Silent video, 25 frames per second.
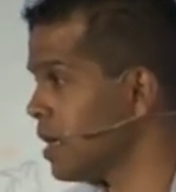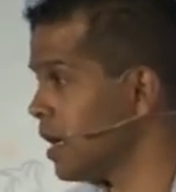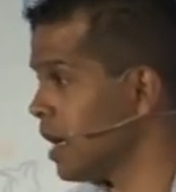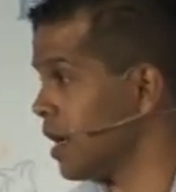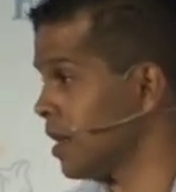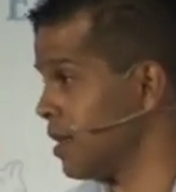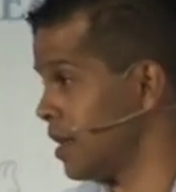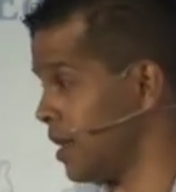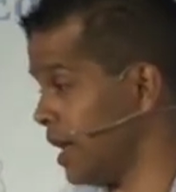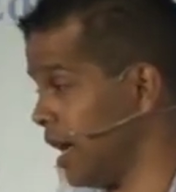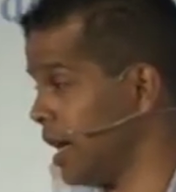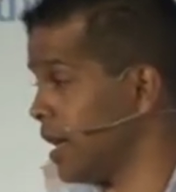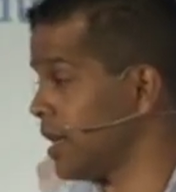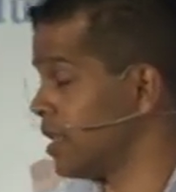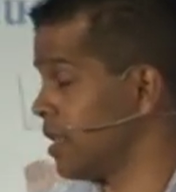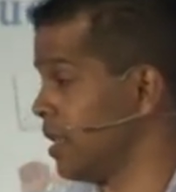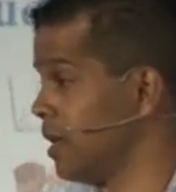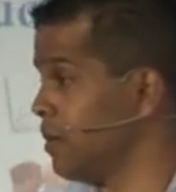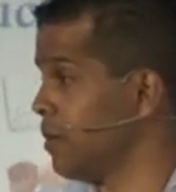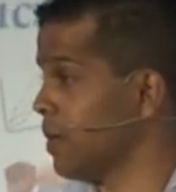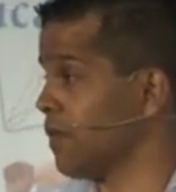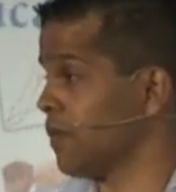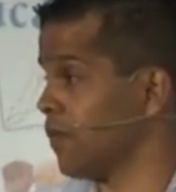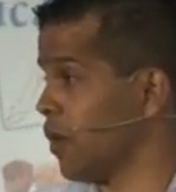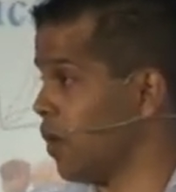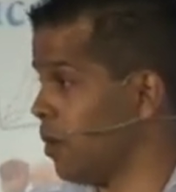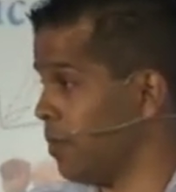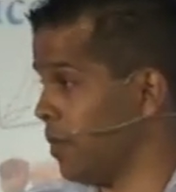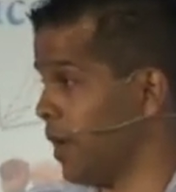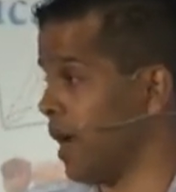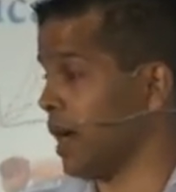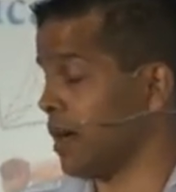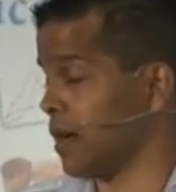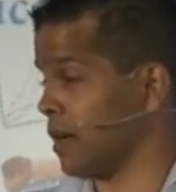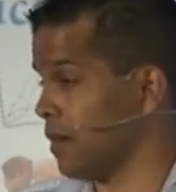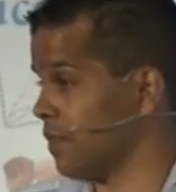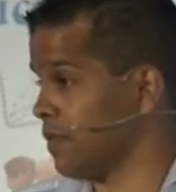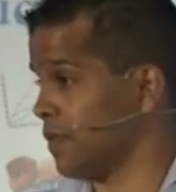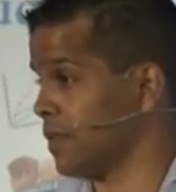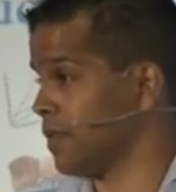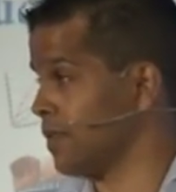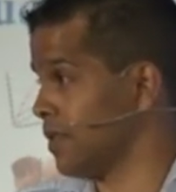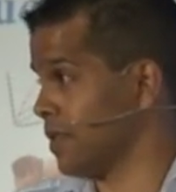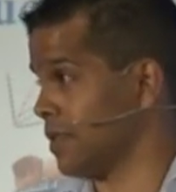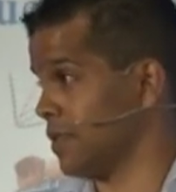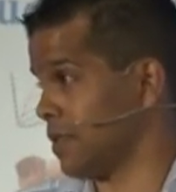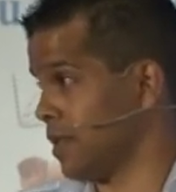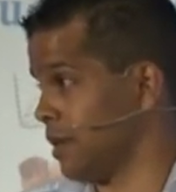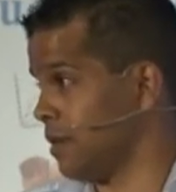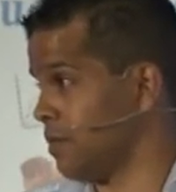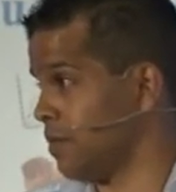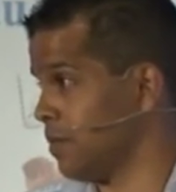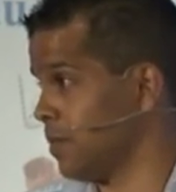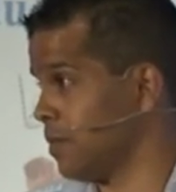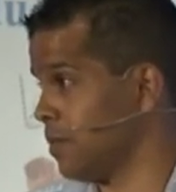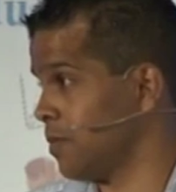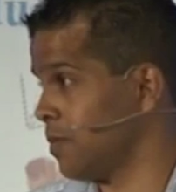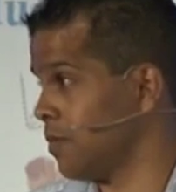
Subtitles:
And 9 of them have gone bankrupt for the first time.